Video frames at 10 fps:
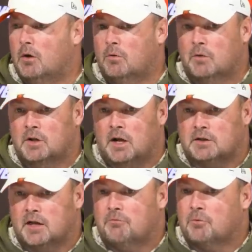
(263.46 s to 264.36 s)
we'd like
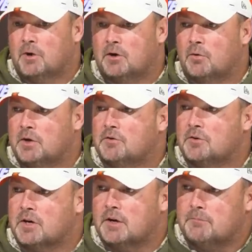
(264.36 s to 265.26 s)
to have three going into
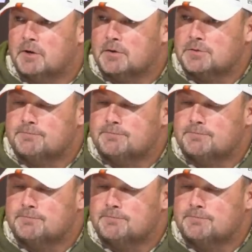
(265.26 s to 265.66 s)
a game, yes.